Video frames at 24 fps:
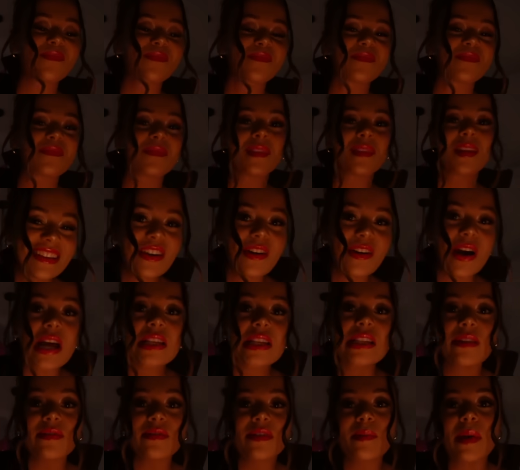wish. You
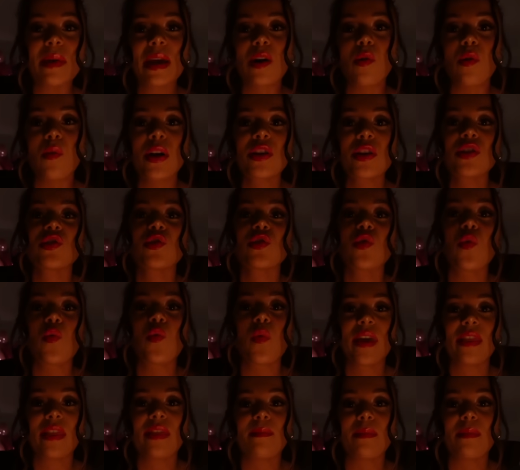guys have to make a wish you.
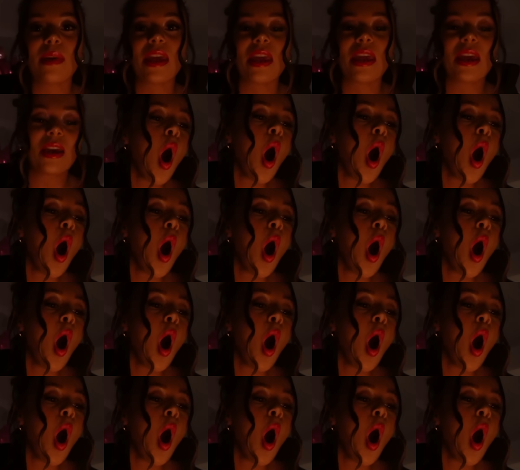with me.